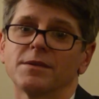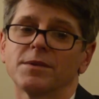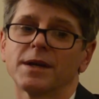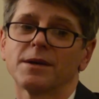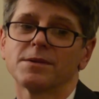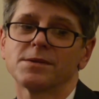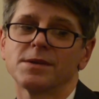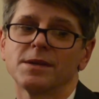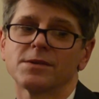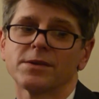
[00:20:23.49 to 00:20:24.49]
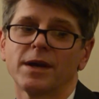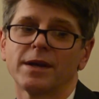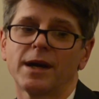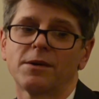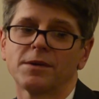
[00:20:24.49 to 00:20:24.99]
when I was
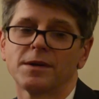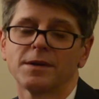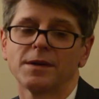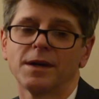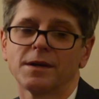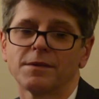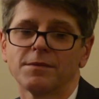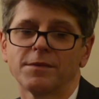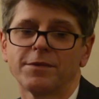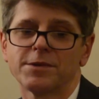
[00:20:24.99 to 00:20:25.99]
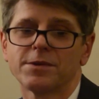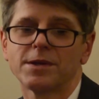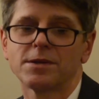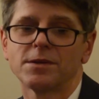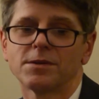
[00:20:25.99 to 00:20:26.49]
inside our
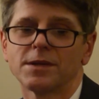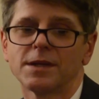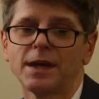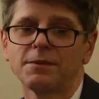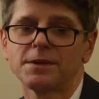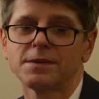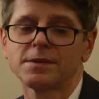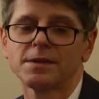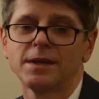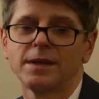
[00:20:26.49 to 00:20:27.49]
refrigeration unit. I was